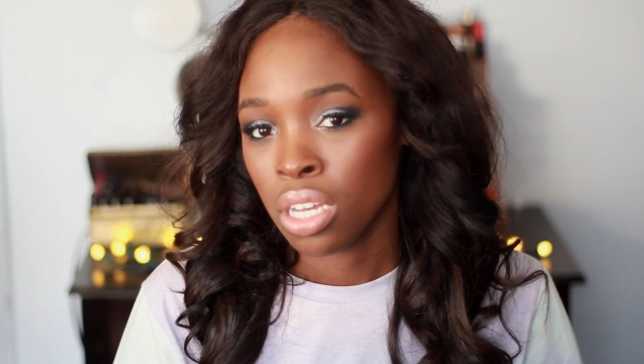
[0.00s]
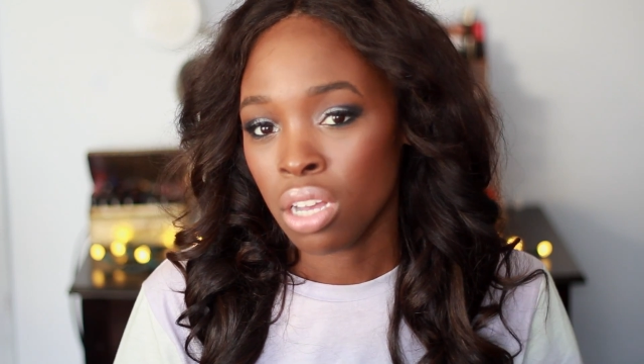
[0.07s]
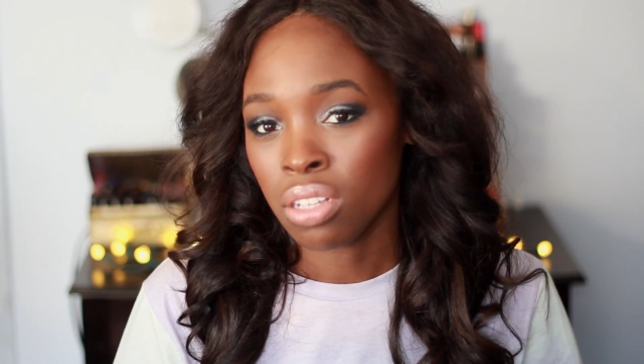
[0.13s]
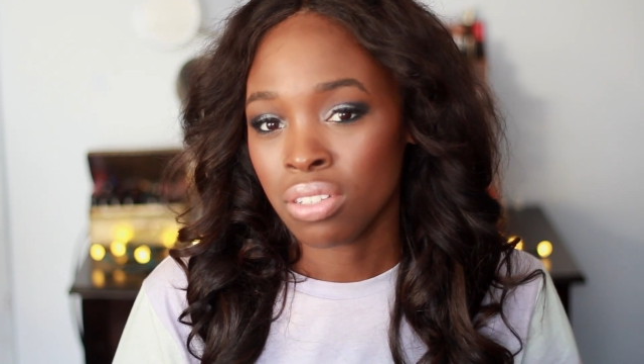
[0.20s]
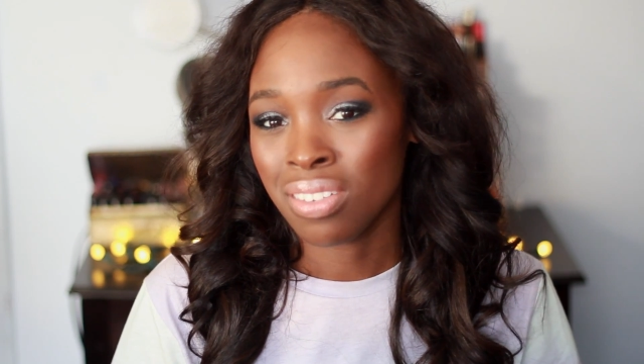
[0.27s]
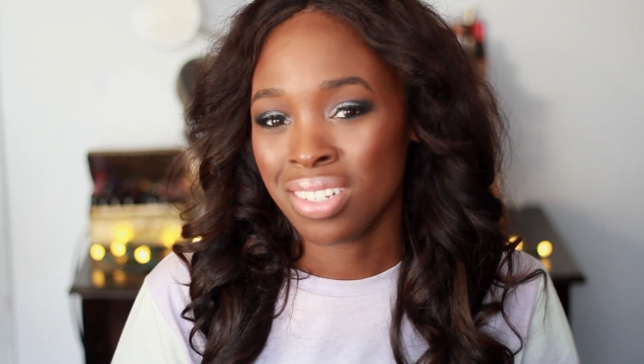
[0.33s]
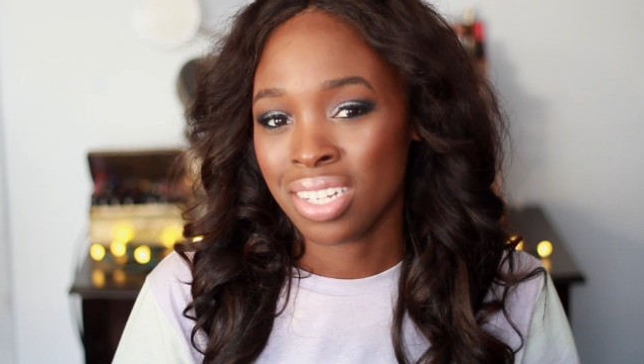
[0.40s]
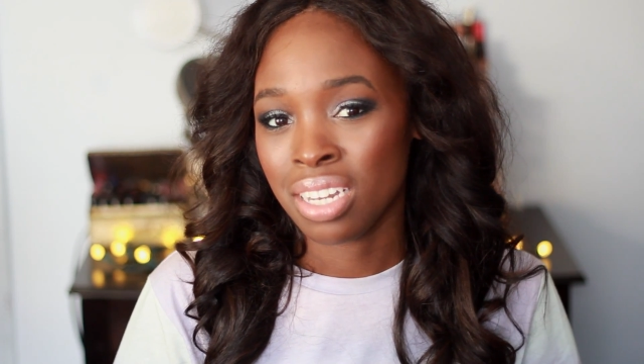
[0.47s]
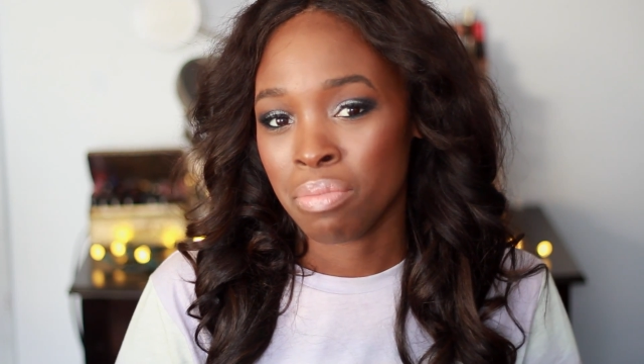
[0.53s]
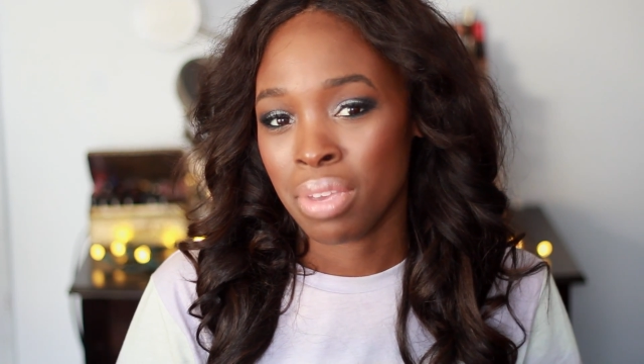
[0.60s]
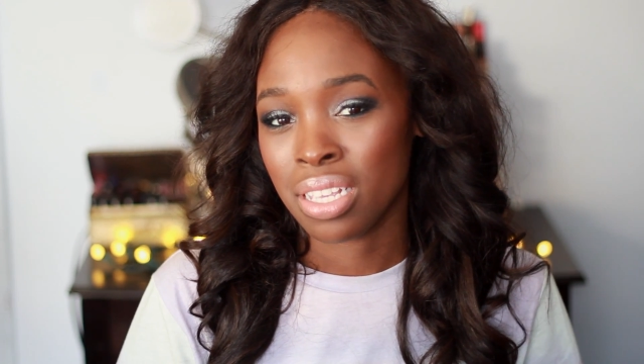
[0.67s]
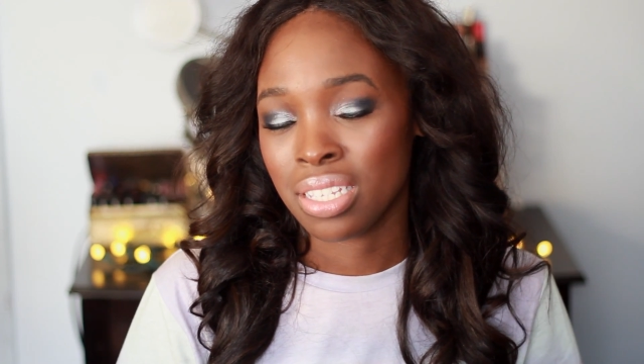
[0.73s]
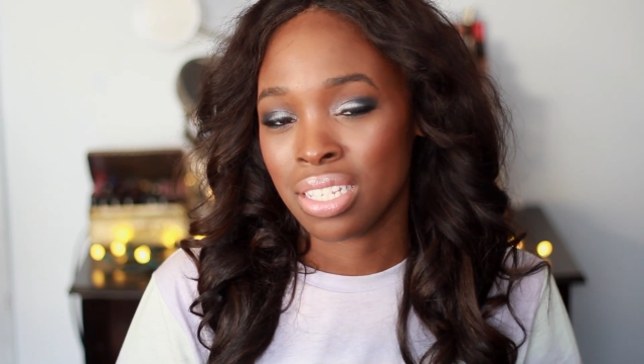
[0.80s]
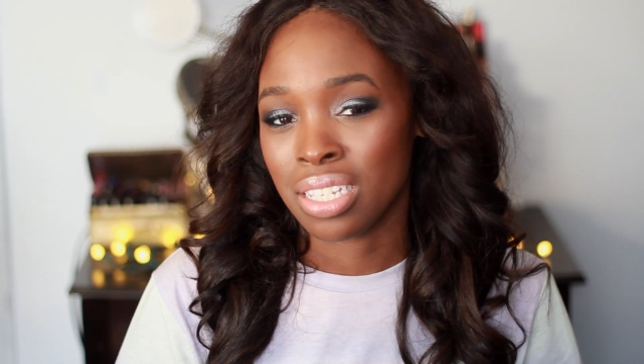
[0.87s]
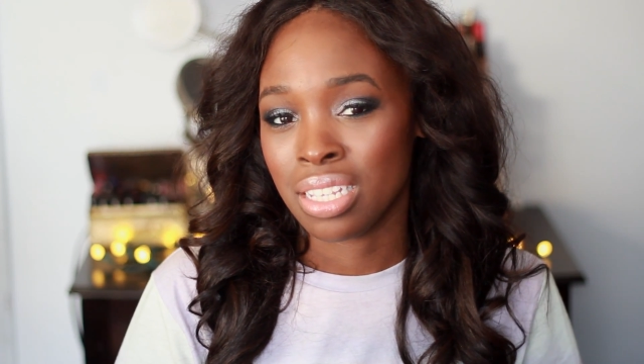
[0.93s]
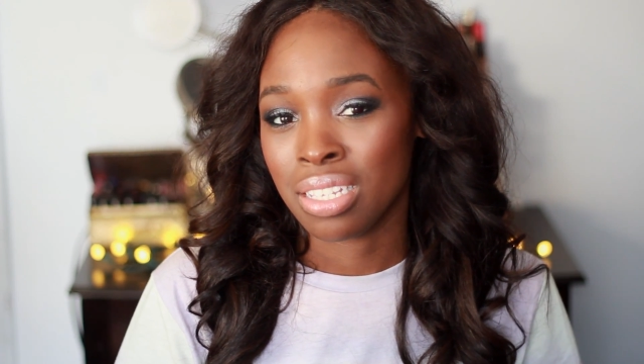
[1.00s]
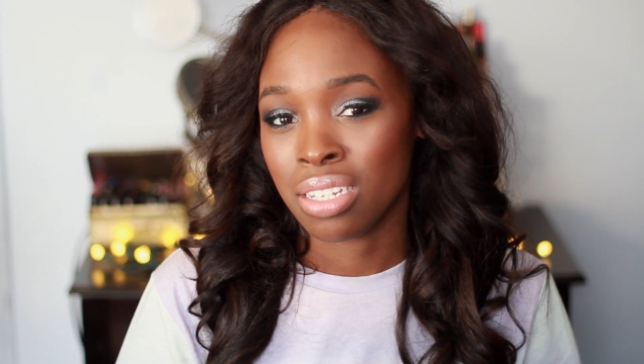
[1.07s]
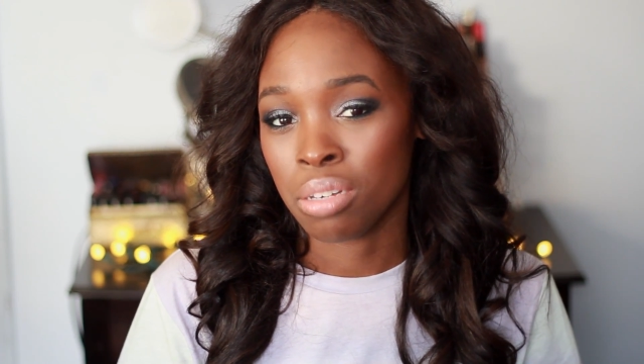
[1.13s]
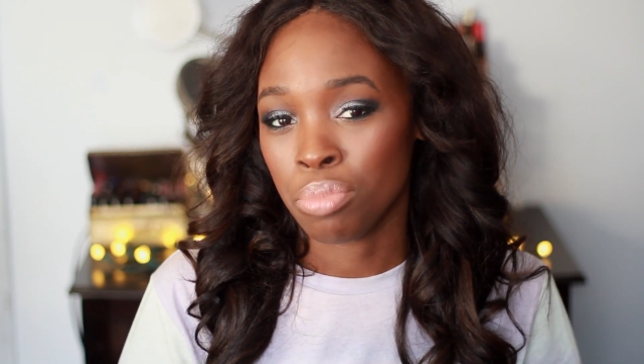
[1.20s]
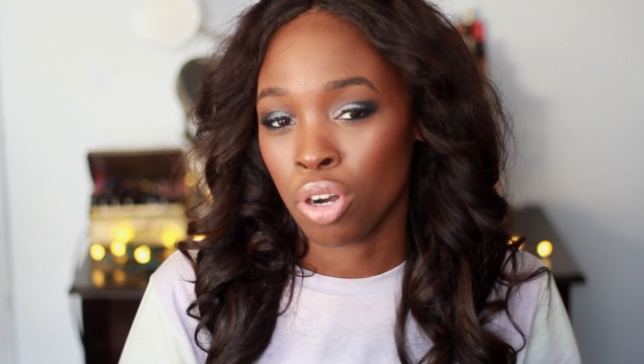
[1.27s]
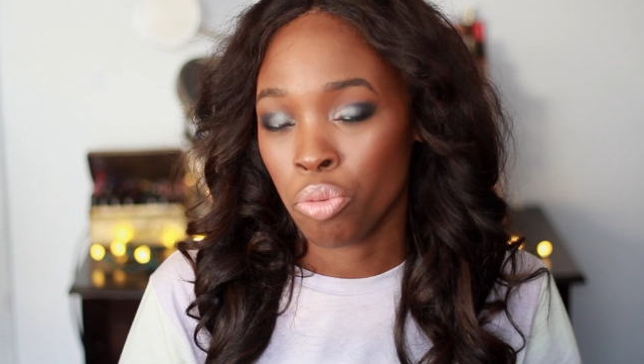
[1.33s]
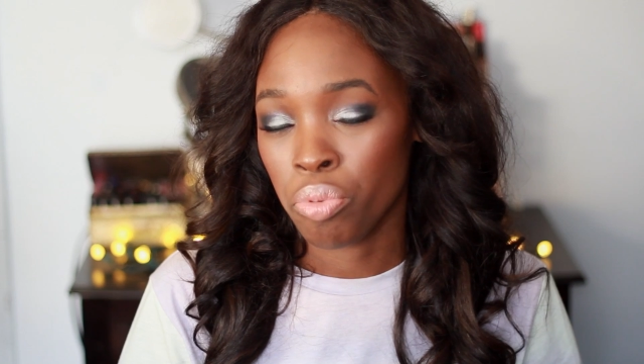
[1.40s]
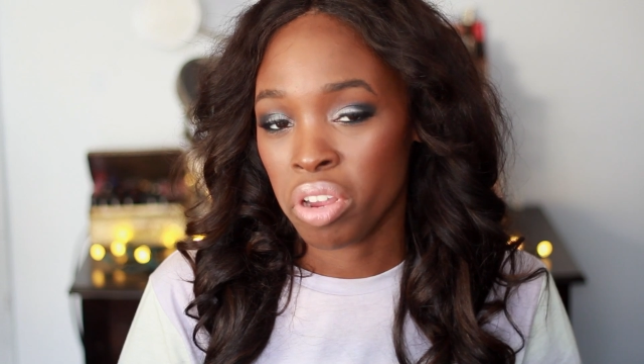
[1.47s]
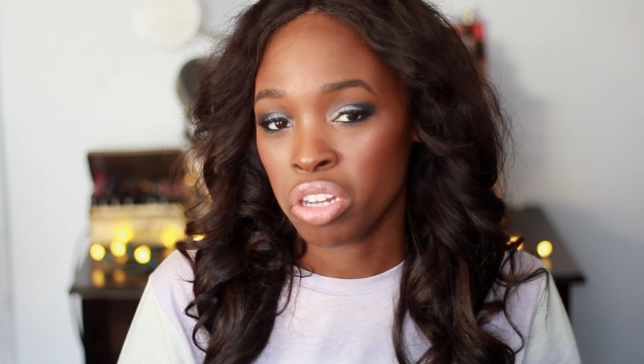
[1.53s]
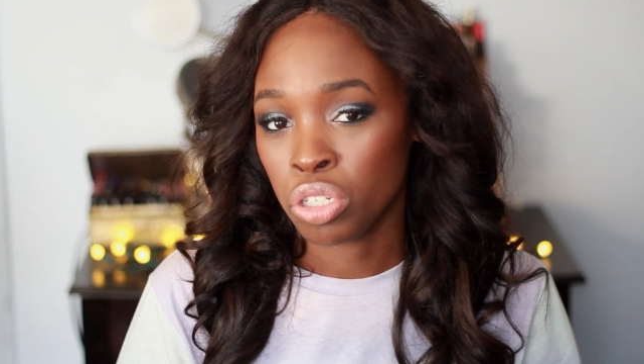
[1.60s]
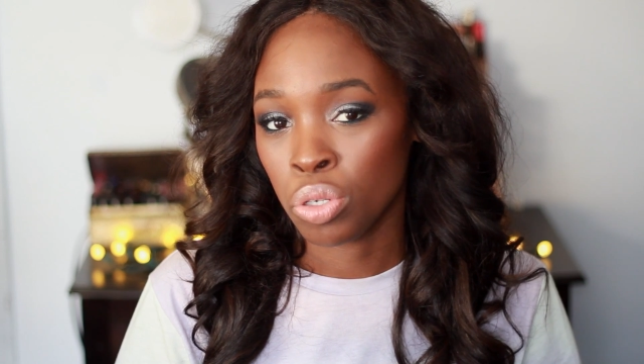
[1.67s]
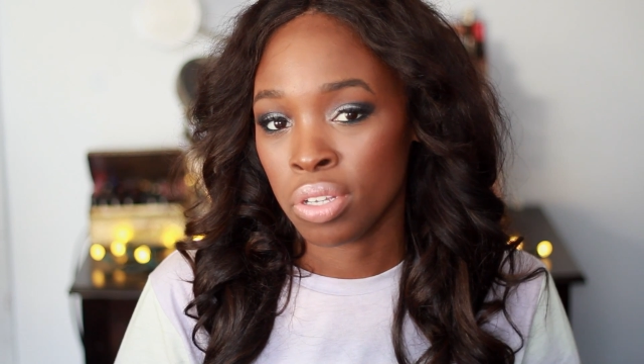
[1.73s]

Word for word: Also didn't make season appropriate